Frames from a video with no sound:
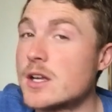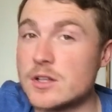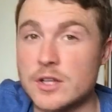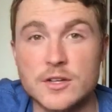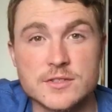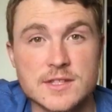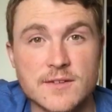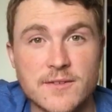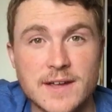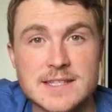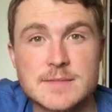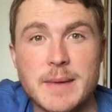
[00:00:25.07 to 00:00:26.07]
close the
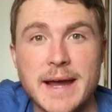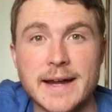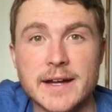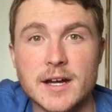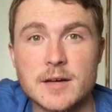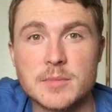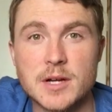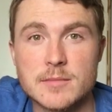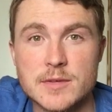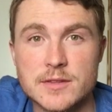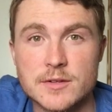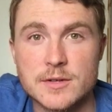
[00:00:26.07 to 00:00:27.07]
face back up
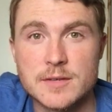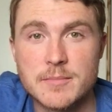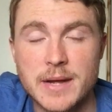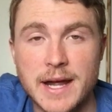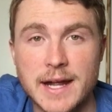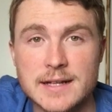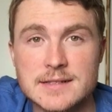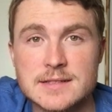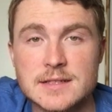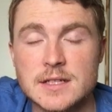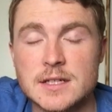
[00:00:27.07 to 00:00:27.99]
coming through impact.